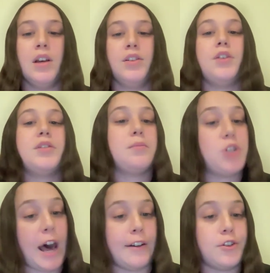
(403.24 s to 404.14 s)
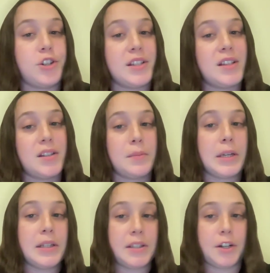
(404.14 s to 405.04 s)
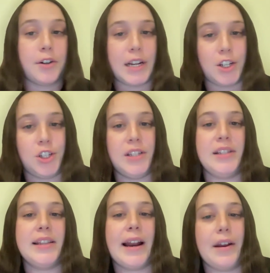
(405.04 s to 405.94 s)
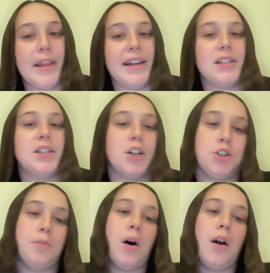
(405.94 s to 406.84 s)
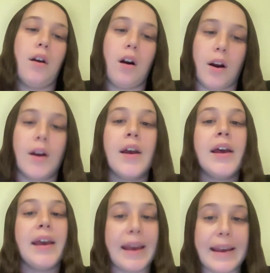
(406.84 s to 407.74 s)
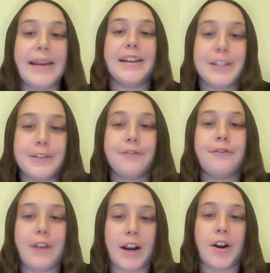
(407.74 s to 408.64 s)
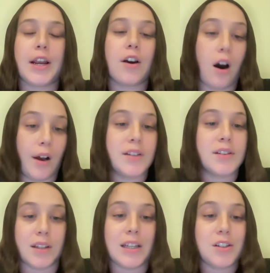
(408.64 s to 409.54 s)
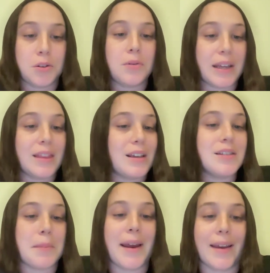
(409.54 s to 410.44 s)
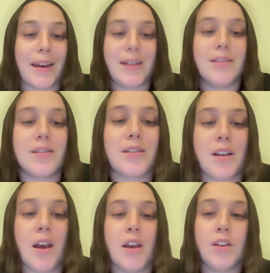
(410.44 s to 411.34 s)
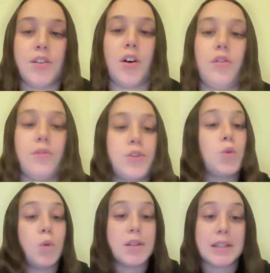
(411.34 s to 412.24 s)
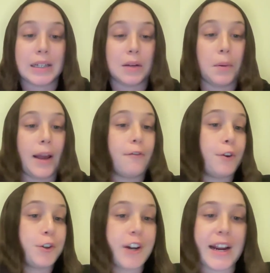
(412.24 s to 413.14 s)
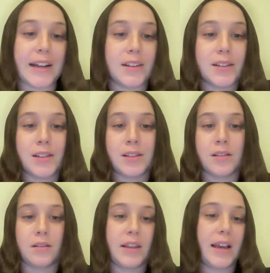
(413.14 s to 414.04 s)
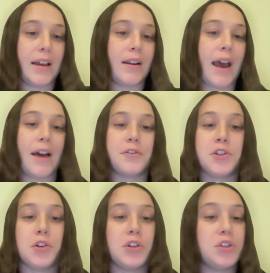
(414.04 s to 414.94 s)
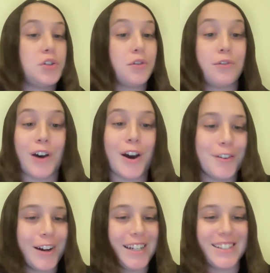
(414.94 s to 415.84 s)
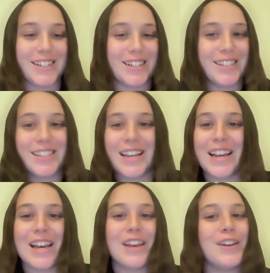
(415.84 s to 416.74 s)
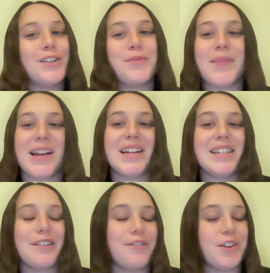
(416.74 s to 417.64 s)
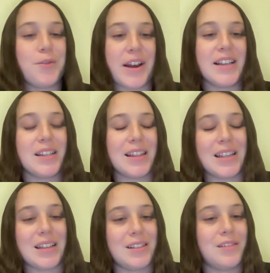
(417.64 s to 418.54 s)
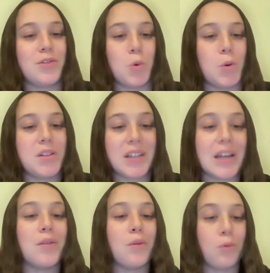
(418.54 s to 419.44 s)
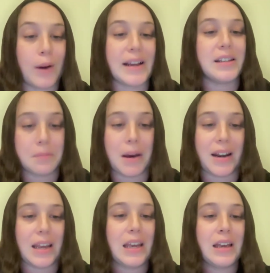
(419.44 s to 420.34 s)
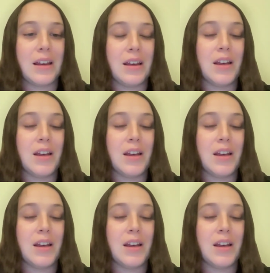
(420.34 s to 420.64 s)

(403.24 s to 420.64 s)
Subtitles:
So, some challenges and some considerations that I would like to touch upon are it is very costly to get these mannequins. So, schools can apply for grants. They can have students do fundraisers. There's many different ways that these schools can raise money